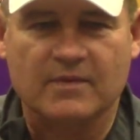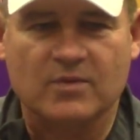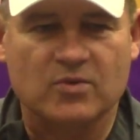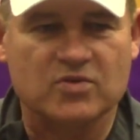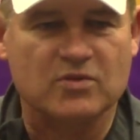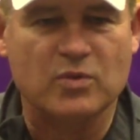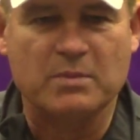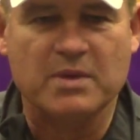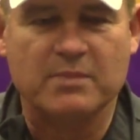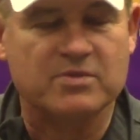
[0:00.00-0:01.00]
we'll see if we
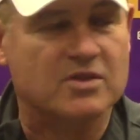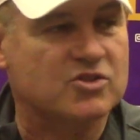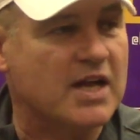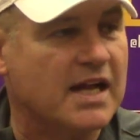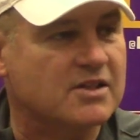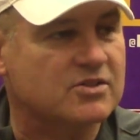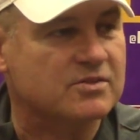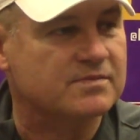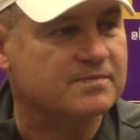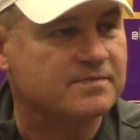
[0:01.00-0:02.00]
can be up to the challenge.
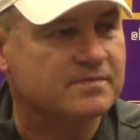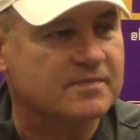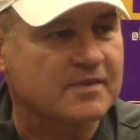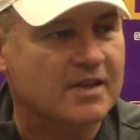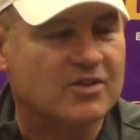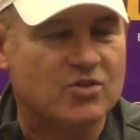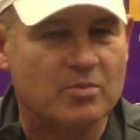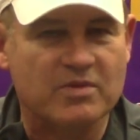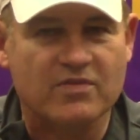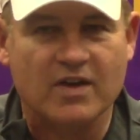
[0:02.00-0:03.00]
It's going
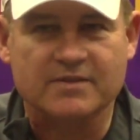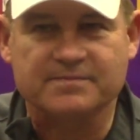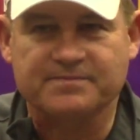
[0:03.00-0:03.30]
to be fun.